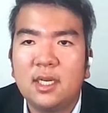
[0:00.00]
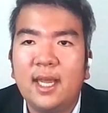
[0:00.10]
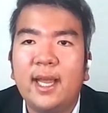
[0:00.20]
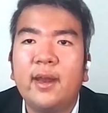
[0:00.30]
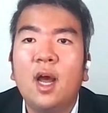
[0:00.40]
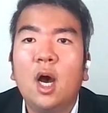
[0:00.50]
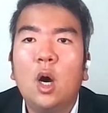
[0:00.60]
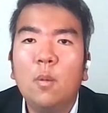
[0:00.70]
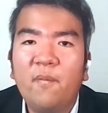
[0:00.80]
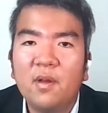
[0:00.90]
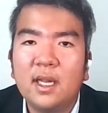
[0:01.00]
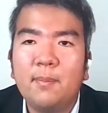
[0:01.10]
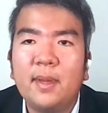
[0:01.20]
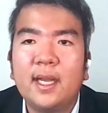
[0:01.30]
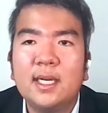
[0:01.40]
And hopefully,
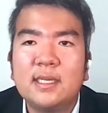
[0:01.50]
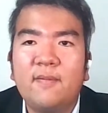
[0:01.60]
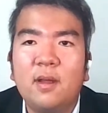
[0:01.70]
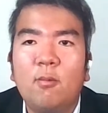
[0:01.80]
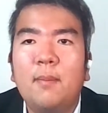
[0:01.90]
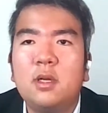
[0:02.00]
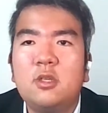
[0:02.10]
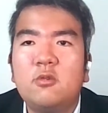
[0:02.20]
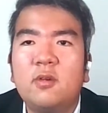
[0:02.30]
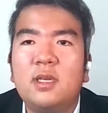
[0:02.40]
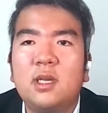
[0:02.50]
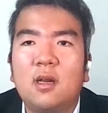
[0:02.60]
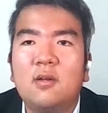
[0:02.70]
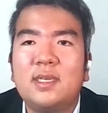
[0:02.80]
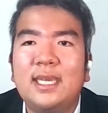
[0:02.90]
because of the $1.2
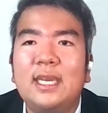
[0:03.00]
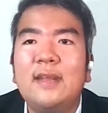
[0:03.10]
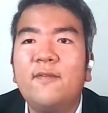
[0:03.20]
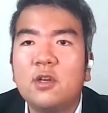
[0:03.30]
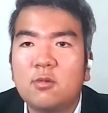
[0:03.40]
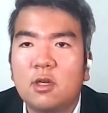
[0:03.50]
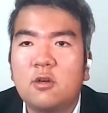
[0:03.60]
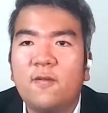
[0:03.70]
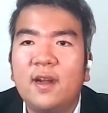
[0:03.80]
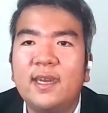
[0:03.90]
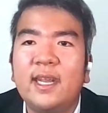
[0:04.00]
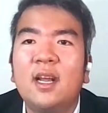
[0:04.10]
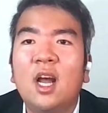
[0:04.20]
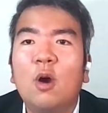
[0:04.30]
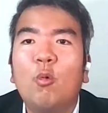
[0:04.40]
trillion in infrastructure funding,
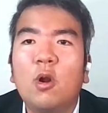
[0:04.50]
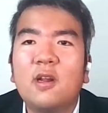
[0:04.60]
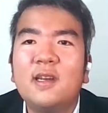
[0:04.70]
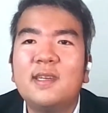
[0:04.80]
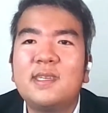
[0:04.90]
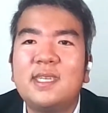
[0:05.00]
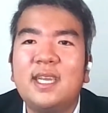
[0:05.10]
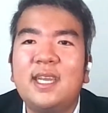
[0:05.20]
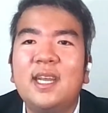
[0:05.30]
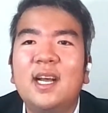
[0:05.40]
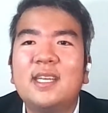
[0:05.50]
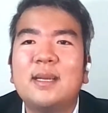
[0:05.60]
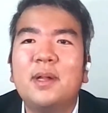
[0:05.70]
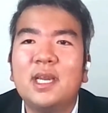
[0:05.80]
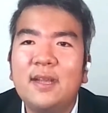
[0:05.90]
we're going to see
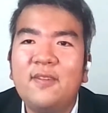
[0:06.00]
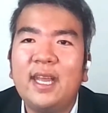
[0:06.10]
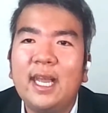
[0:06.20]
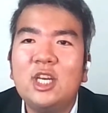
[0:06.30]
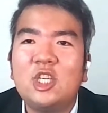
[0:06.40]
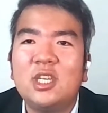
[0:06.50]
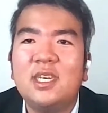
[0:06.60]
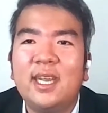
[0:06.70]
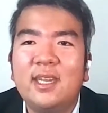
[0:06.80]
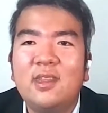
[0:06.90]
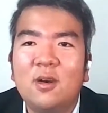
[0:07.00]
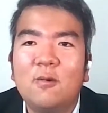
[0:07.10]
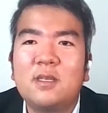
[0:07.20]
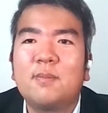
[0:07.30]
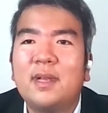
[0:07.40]
some alleviation in
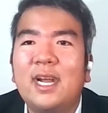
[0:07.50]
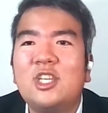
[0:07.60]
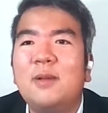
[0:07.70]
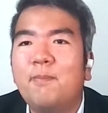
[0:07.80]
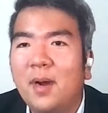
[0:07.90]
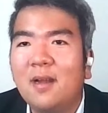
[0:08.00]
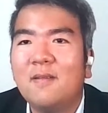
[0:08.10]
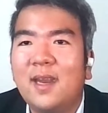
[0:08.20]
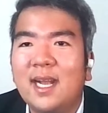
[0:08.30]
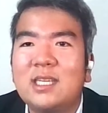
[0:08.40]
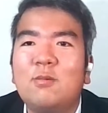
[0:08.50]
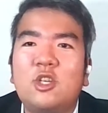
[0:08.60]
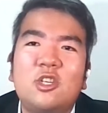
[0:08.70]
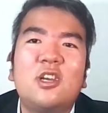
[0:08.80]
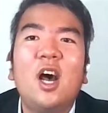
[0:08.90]
those supply chain bottlenecks, which
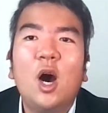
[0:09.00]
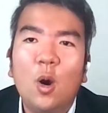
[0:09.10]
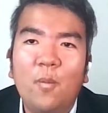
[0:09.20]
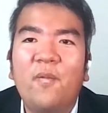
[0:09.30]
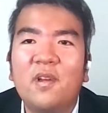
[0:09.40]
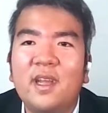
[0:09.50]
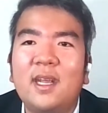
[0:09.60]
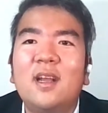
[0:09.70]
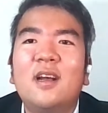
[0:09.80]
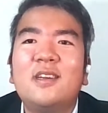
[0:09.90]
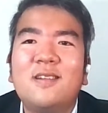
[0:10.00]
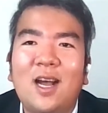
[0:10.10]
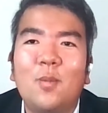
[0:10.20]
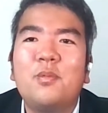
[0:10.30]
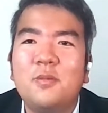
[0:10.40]
should hopefully
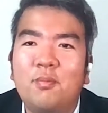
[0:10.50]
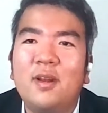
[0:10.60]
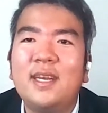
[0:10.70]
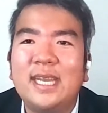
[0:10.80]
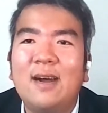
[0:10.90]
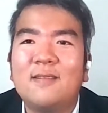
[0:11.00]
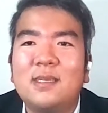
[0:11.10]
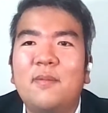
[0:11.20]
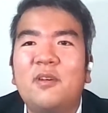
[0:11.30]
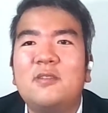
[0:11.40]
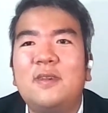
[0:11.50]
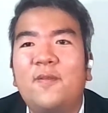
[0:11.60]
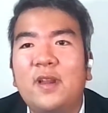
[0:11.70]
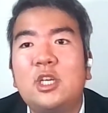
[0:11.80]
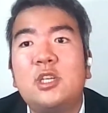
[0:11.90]
help to bring down some of those
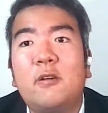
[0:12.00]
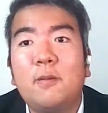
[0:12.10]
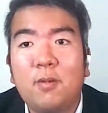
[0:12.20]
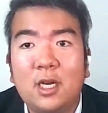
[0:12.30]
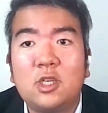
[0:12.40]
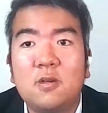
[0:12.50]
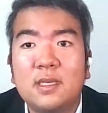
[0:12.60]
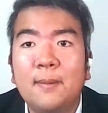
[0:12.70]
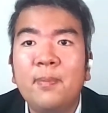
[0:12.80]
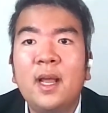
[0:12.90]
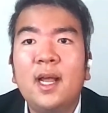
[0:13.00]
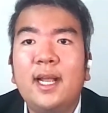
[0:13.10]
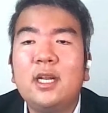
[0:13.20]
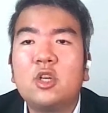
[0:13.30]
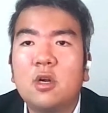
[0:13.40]
inflationary pressures.
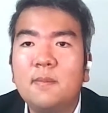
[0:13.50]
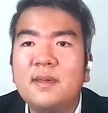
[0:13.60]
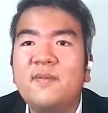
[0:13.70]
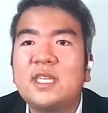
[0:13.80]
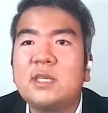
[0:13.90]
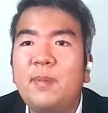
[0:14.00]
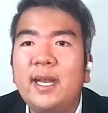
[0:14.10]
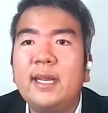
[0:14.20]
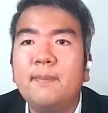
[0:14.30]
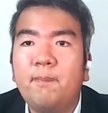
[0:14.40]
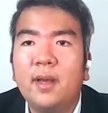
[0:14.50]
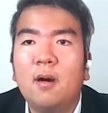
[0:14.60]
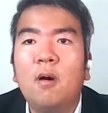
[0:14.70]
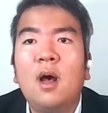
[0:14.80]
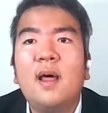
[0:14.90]
In terms of the spending
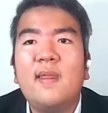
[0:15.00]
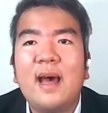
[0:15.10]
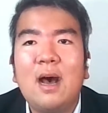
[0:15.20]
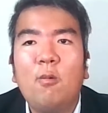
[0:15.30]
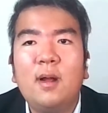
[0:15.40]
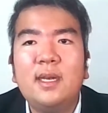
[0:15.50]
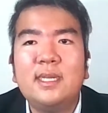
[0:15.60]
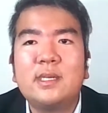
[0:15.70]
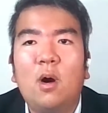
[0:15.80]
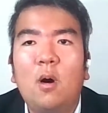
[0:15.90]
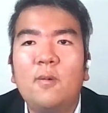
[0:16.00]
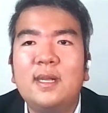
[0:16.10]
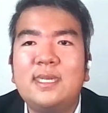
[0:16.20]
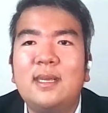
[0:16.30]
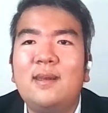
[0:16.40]
bill, that one is
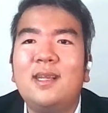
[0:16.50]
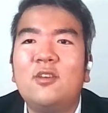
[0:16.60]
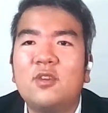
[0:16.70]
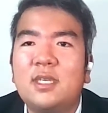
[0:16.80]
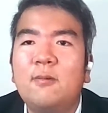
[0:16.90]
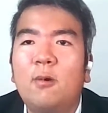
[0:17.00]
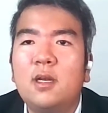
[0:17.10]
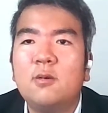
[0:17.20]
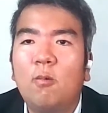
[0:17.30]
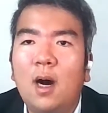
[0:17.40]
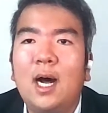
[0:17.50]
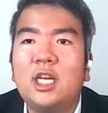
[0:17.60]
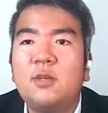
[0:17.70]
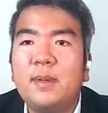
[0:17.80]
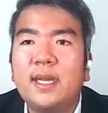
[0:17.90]
always an interesting one to
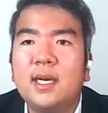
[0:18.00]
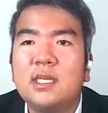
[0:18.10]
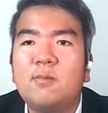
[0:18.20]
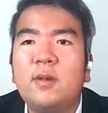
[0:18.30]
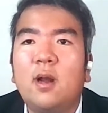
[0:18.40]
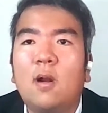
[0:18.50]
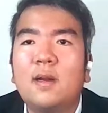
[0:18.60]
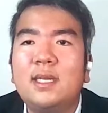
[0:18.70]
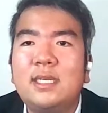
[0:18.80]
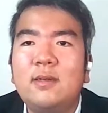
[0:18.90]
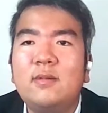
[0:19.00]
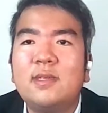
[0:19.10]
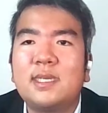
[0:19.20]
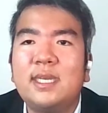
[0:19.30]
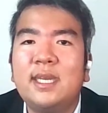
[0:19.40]
watch because we are continuing to
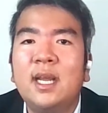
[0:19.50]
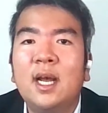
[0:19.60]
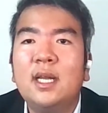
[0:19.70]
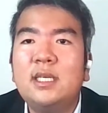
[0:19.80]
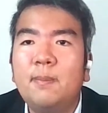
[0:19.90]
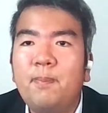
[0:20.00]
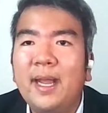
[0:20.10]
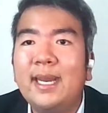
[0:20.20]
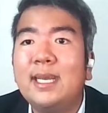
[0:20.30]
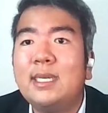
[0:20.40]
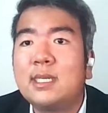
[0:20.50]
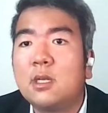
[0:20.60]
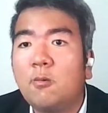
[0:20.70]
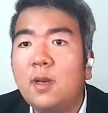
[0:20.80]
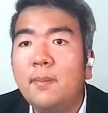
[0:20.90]
see debate and
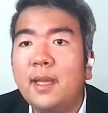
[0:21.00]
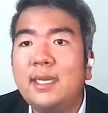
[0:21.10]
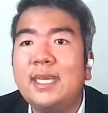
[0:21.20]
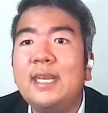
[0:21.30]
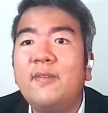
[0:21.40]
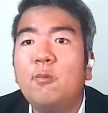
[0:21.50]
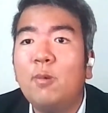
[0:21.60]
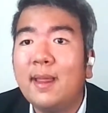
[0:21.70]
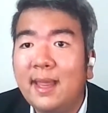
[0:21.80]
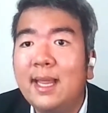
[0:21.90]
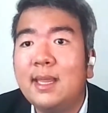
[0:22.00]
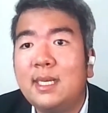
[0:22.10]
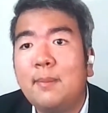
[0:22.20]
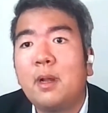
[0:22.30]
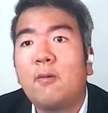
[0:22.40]
disagreement even within the
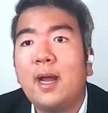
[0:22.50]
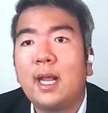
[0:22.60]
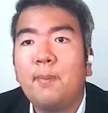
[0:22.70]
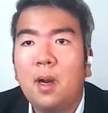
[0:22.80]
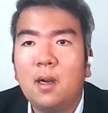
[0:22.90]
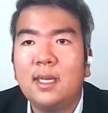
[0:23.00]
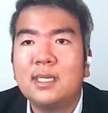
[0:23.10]
Democratic Party.